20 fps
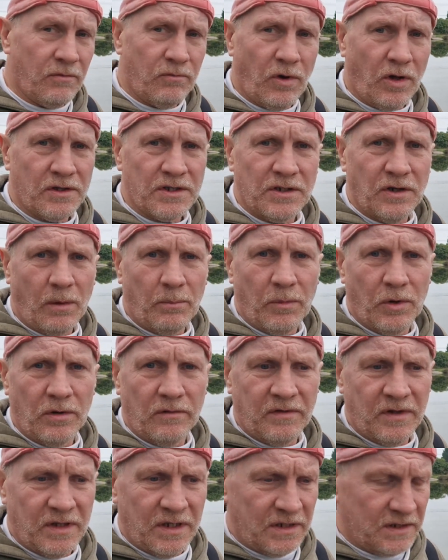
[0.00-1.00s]
the rod's not
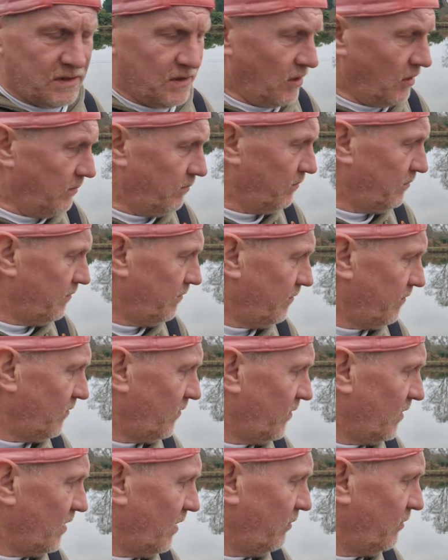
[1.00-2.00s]
moving this time,
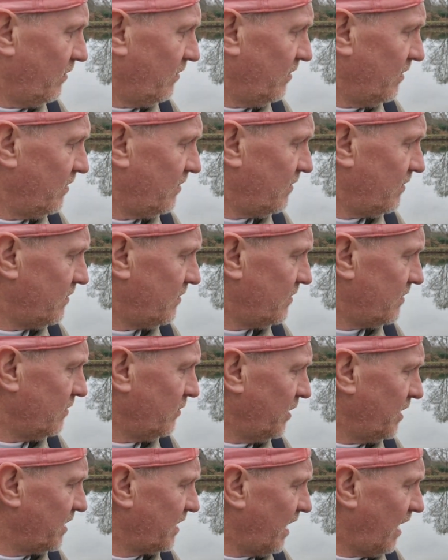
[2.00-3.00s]

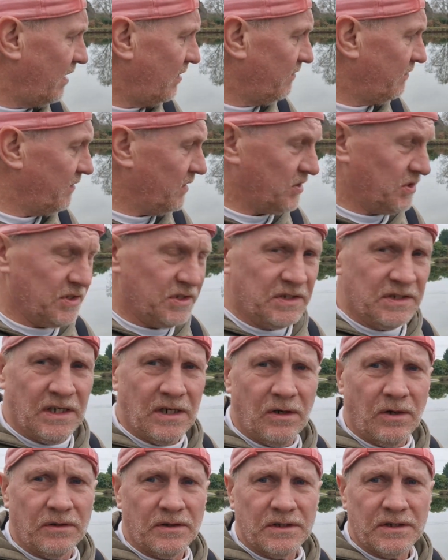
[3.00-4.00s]
to indicate the fish is
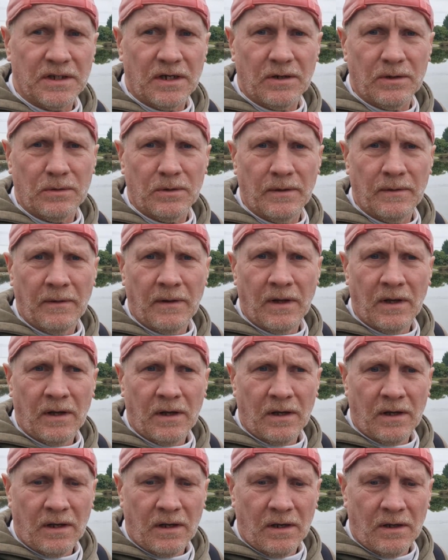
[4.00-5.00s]
still on. So
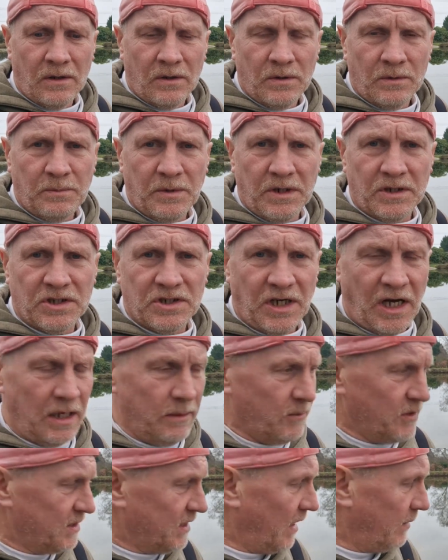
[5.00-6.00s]
be a
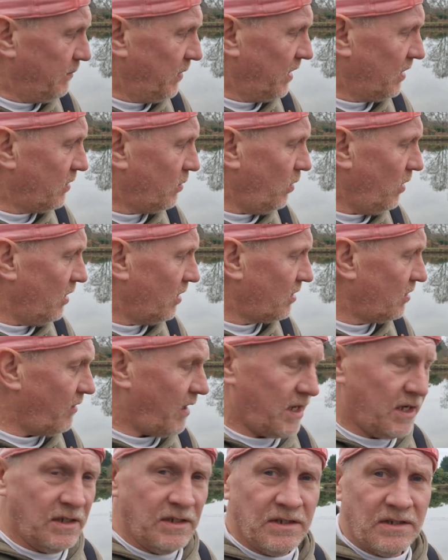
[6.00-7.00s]
shame, because that would be quite a
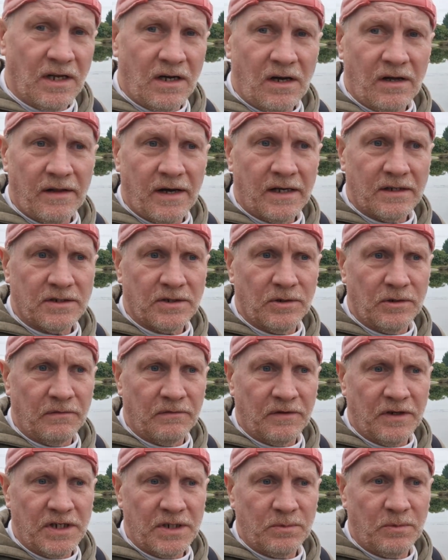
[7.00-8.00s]
cracking start, that 2
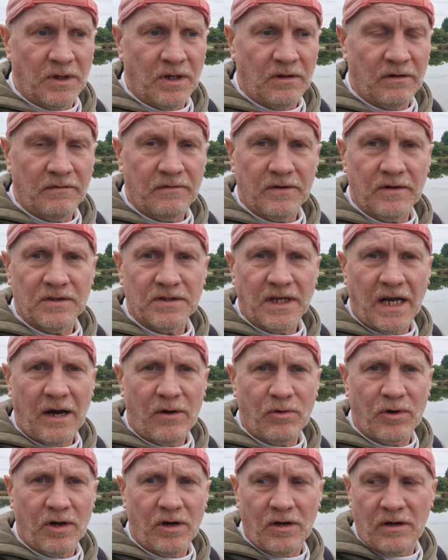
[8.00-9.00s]
fish within the first
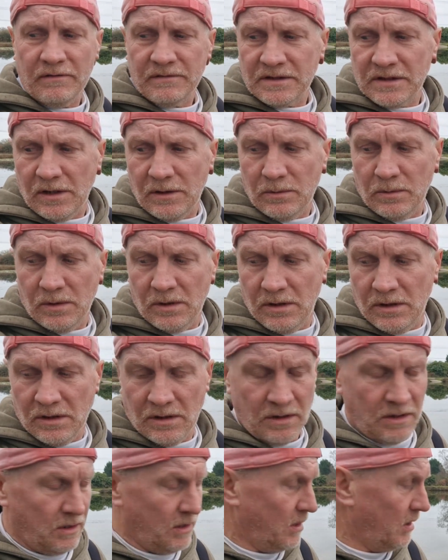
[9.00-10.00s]
hour and a half. So
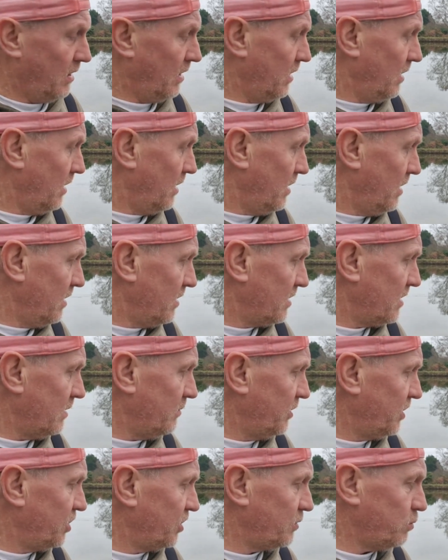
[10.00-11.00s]

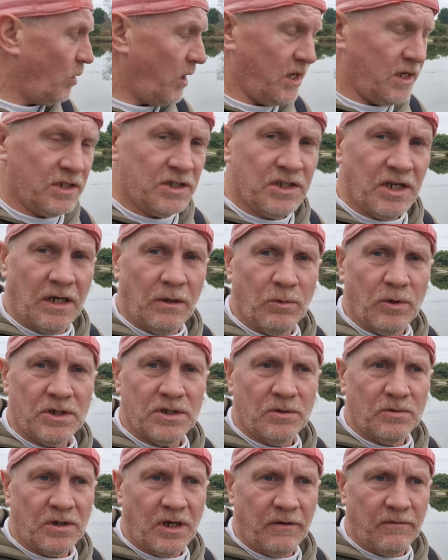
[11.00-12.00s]
we'll just wait and see. We'll
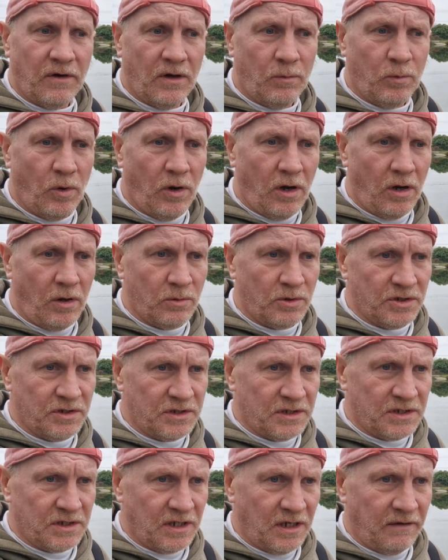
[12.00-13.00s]
sort of give it a while
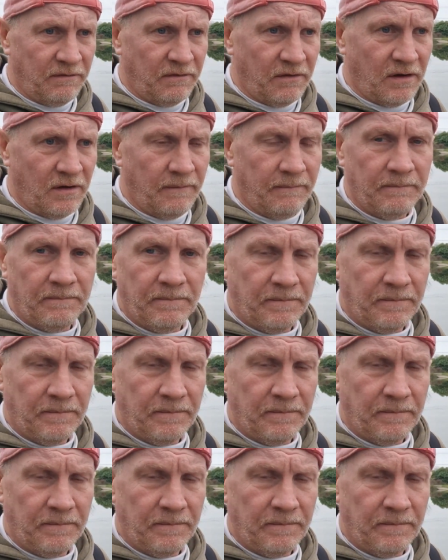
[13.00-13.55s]
just to see if the